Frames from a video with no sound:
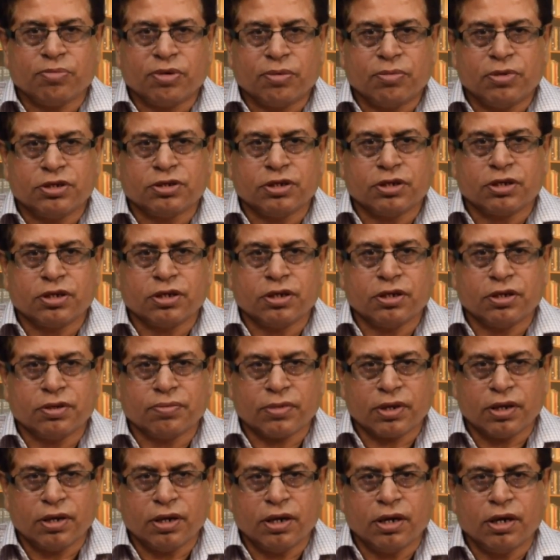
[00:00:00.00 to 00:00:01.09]
publicity
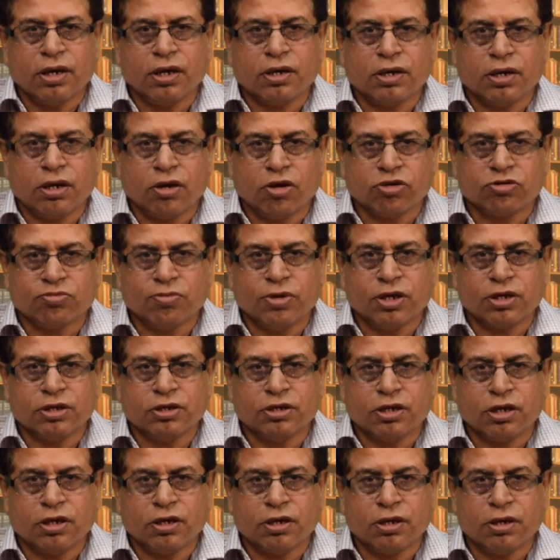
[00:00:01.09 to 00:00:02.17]
and announcement in
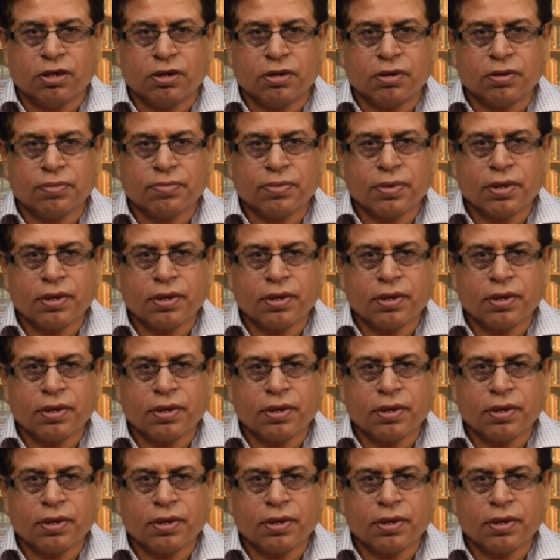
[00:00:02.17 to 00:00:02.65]
journal,